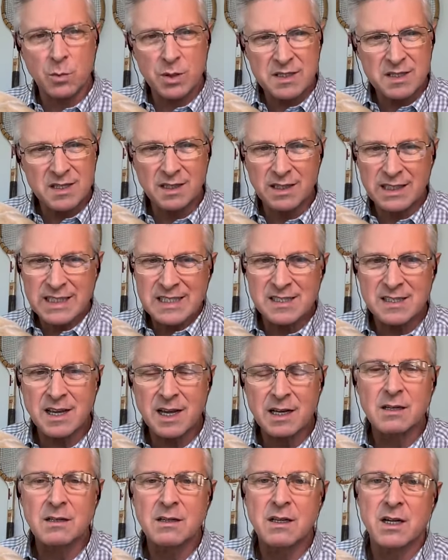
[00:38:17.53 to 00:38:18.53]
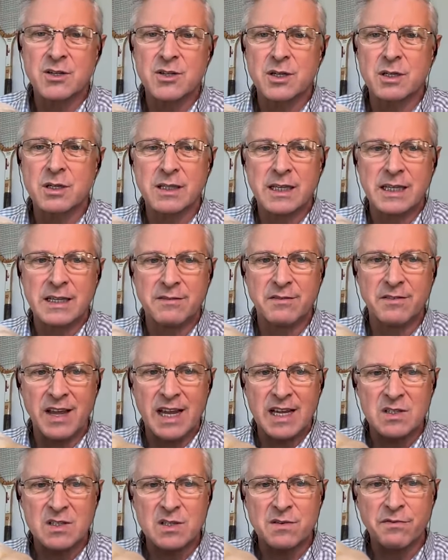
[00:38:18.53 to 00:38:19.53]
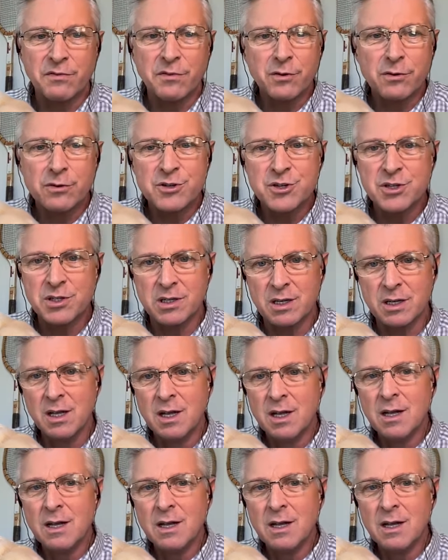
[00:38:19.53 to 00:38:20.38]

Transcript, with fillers: What's the least technologically advanced version